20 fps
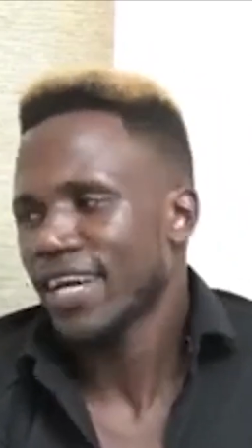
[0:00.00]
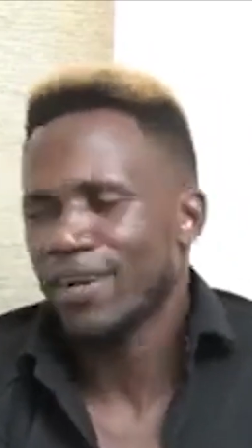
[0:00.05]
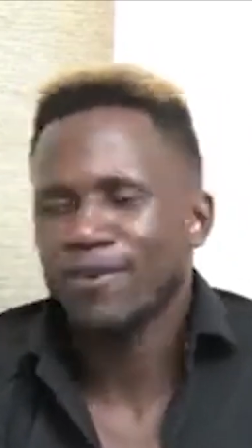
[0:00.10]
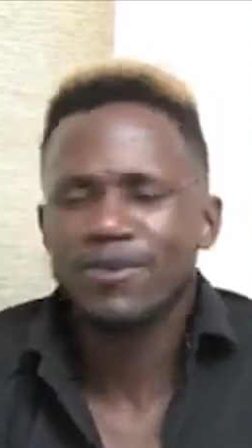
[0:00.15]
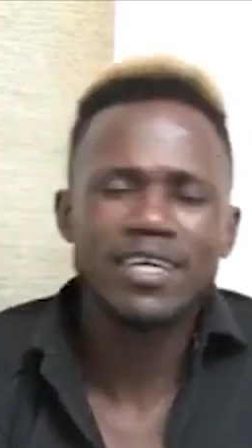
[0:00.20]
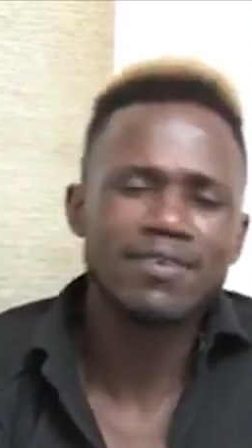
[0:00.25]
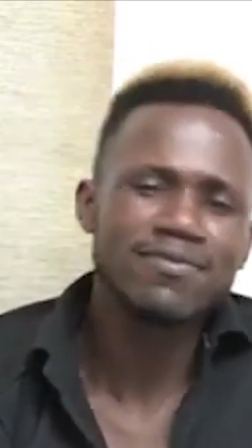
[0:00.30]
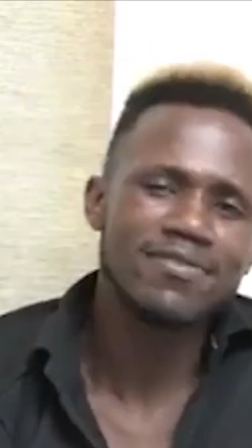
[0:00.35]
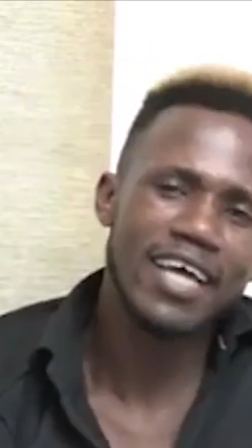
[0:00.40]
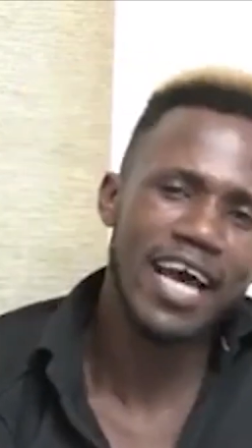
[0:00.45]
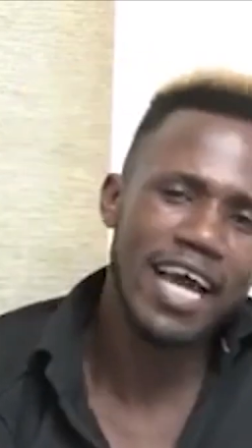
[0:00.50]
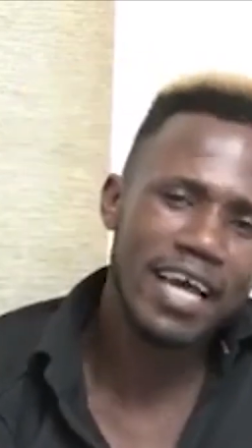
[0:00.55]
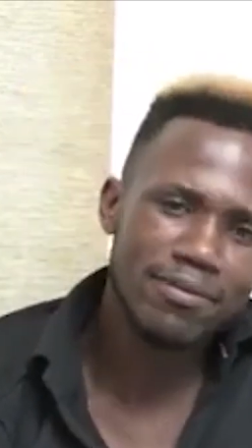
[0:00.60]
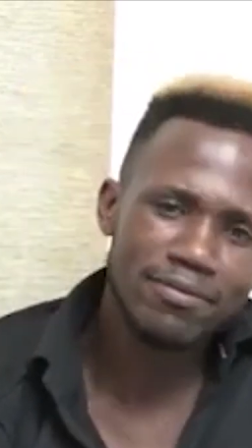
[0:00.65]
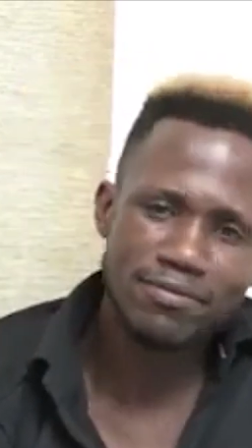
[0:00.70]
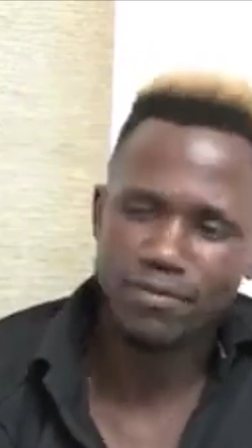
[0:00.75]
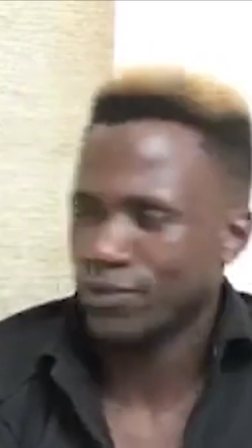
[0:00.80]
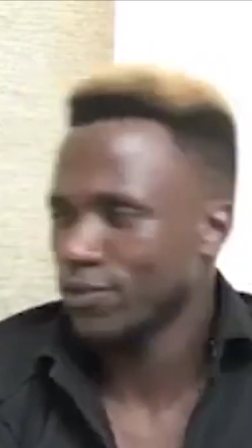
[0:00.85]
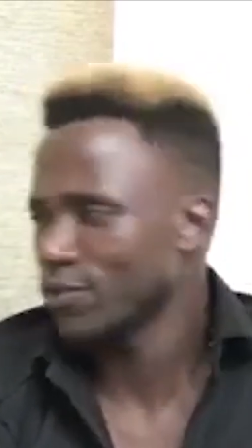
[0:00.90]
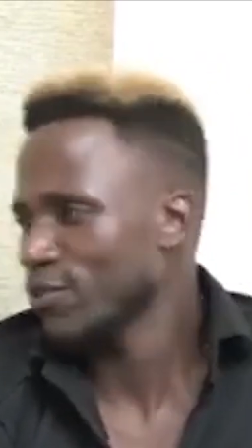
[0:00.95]
I don't have
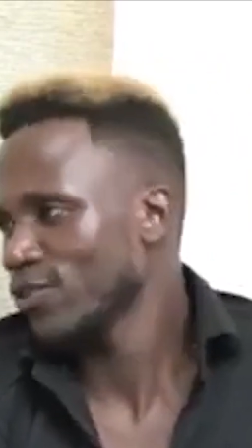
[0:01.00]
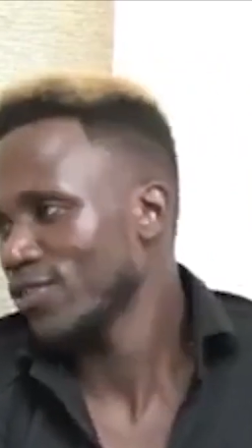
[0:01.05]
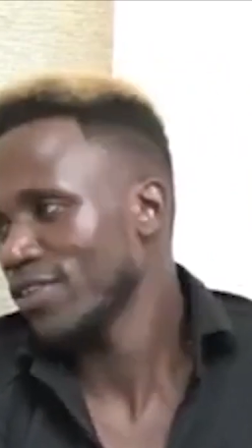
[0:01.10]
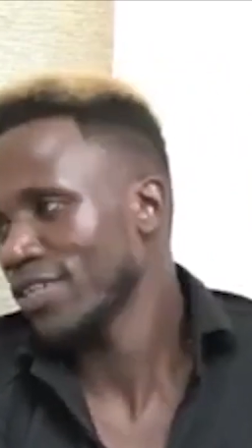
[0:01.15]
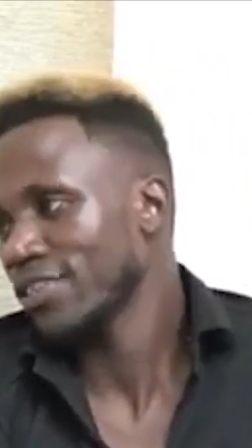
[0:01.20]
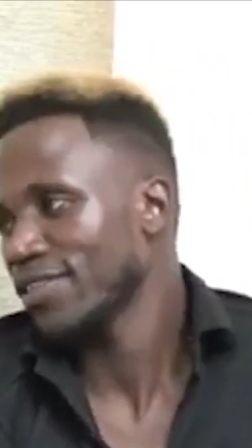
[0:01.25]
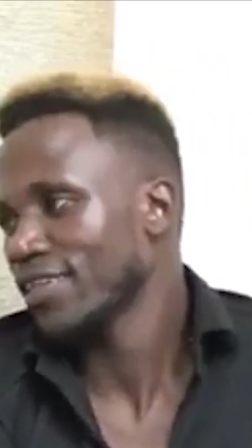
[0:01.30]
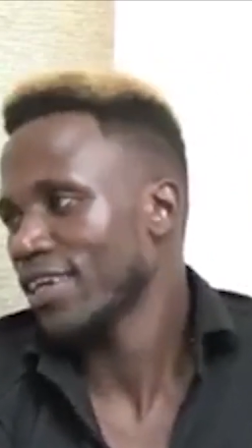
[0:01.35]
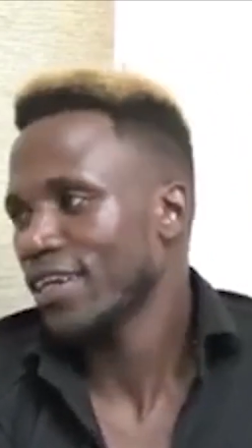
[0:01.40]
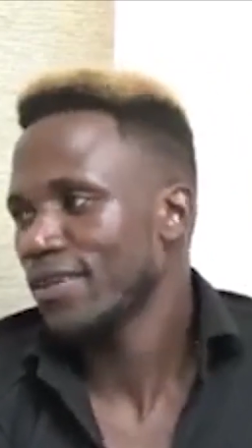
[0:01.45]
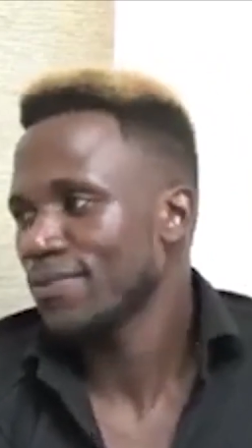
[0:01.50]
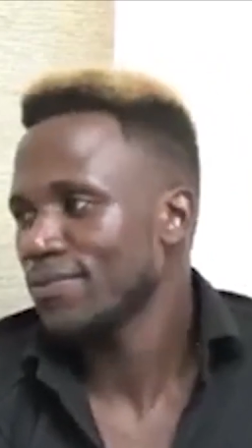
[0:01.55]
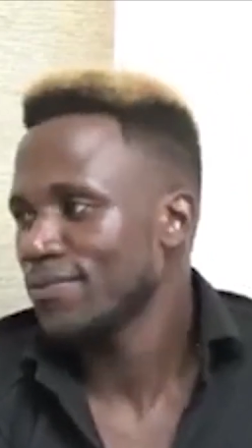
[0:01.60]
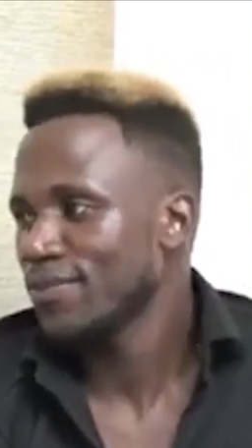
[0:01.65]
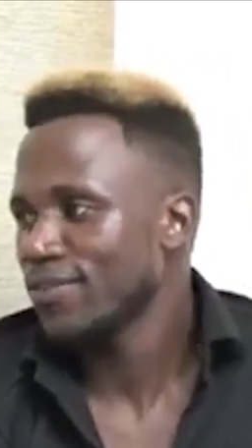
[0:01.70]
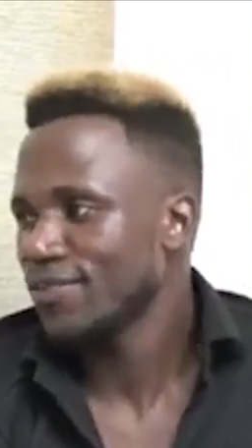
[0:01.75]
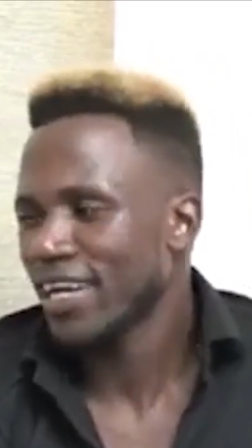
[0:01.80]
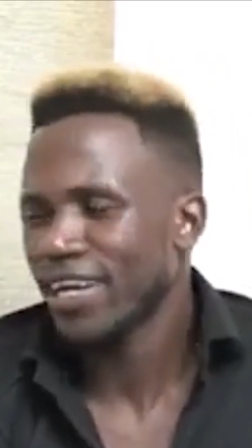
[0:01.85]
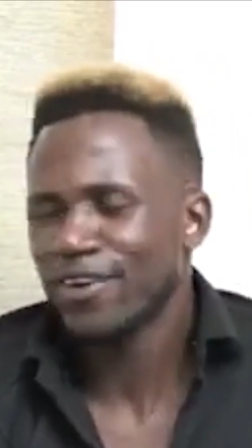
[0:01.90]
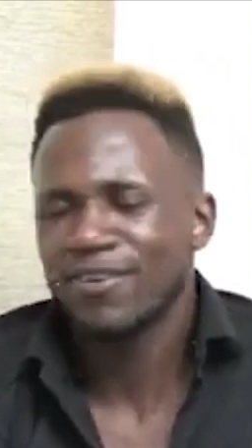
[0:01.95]
time for all that time,
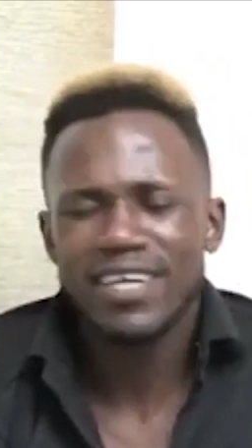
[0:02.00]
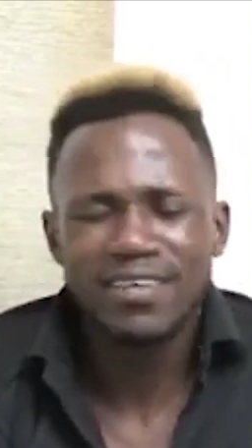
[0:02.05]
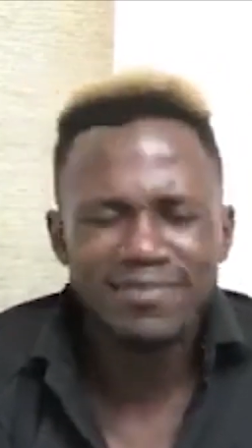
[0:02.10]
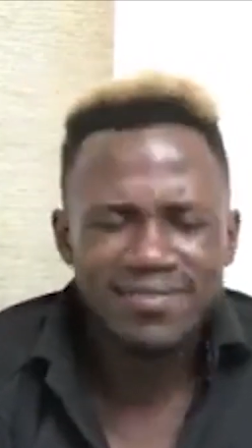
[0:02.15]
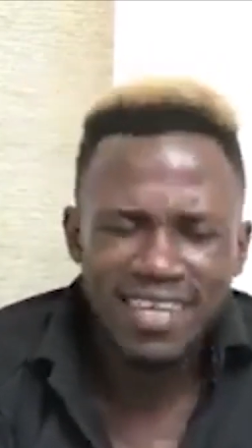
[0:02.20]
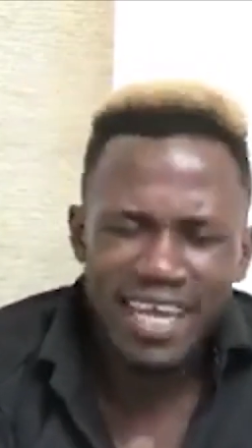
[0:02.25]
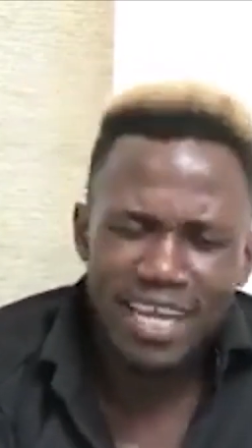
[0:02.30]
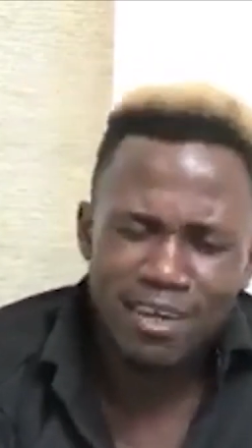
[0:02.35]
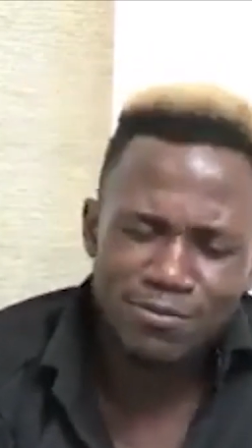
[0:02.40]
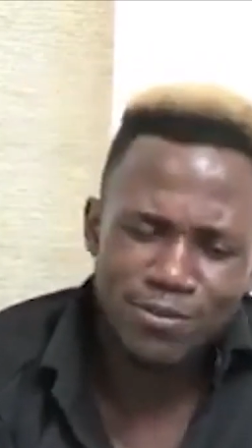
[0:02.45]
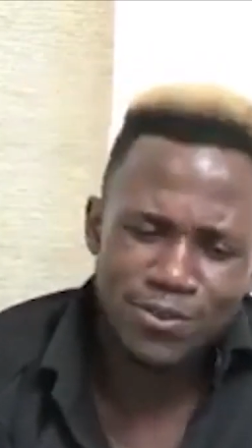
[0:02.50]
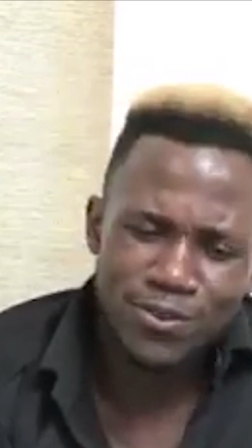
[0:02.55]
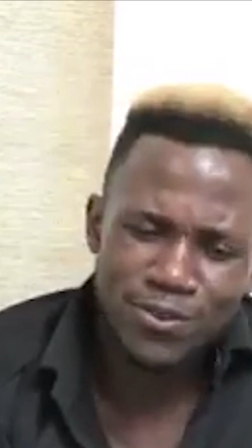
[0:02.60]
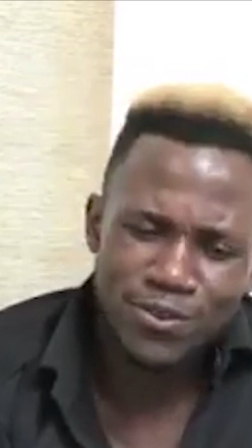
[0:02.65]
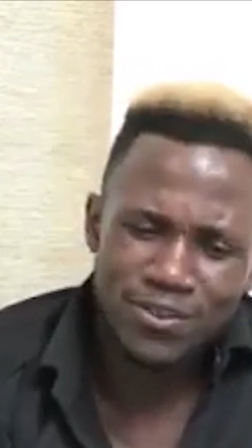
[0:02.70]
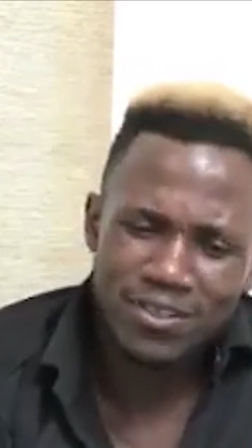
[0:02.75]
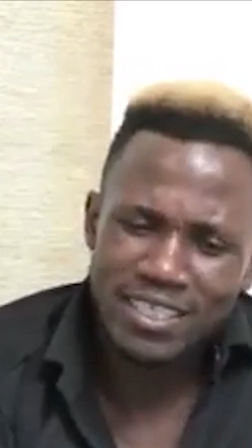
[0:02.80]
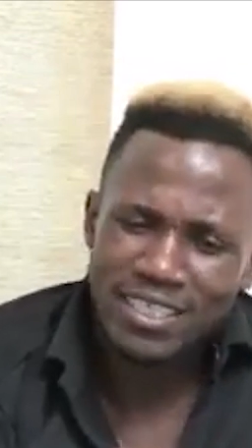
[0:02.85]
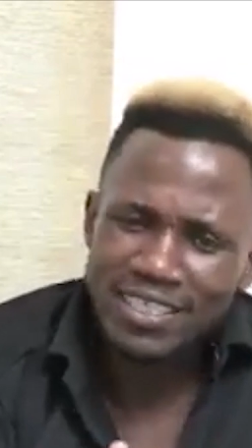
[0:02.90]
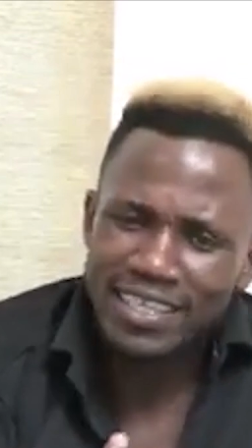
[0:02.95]
you know. I don't have time for
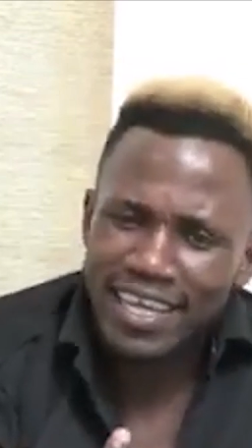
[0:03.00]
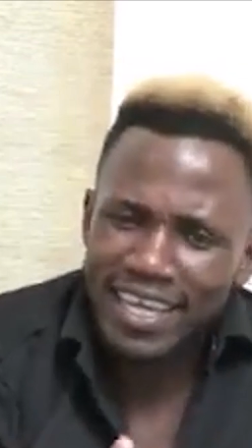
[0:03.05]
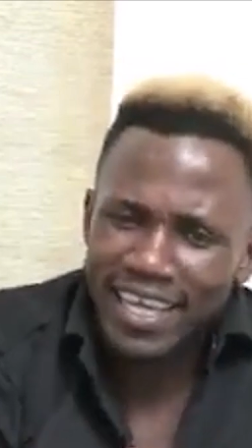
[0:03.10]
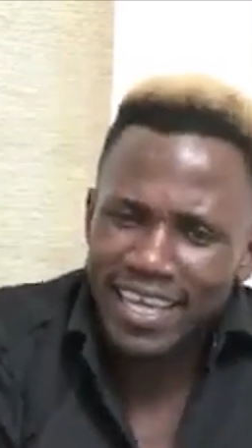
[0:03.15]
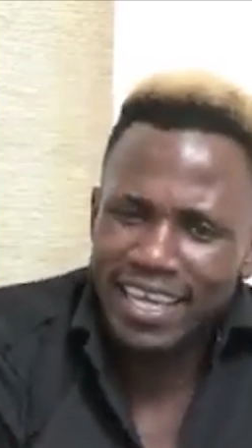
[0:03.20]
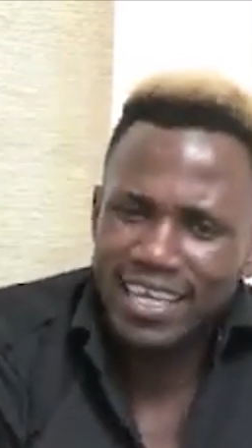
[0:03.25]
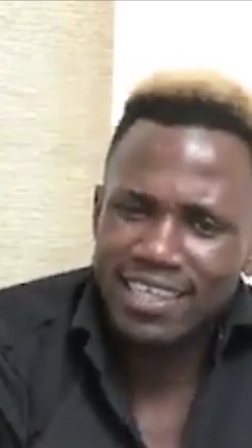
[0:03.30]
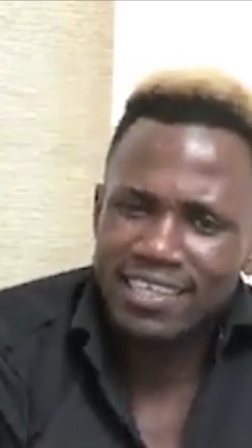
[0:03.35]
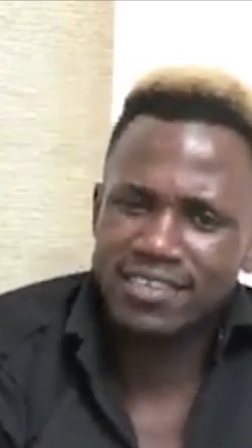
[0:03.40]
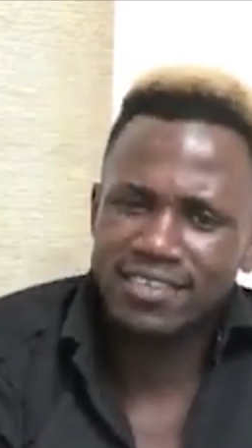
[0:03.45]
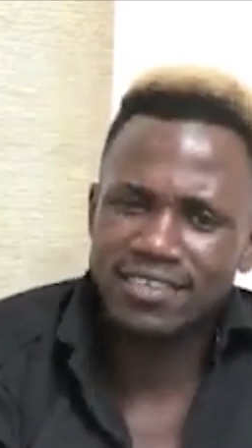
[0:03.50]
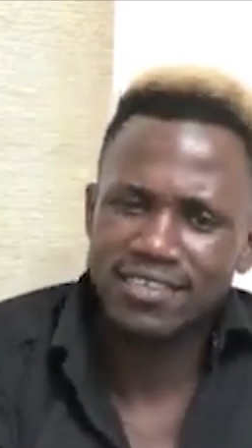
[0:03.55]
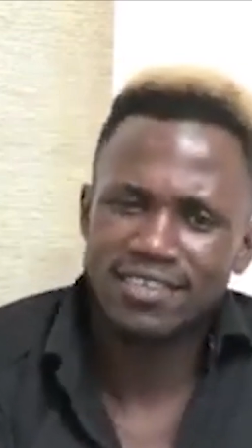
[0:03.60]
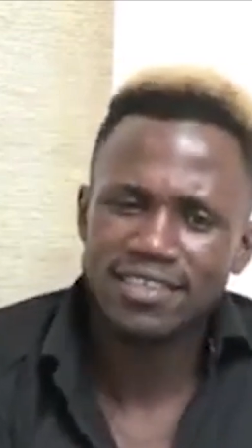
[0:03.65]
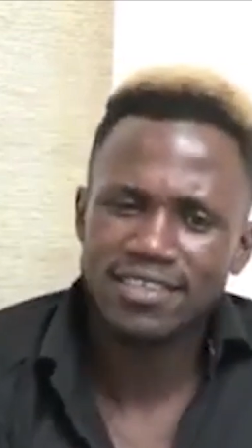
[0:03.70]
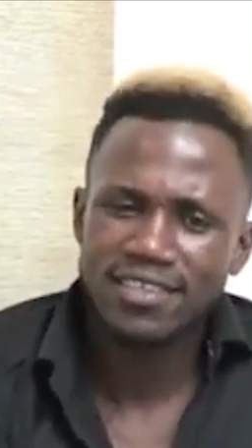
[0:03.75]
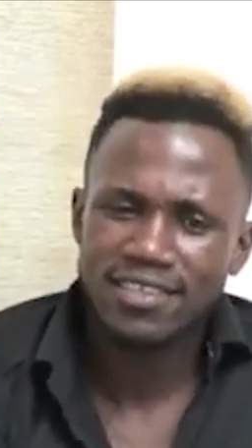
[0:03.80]
all that hate.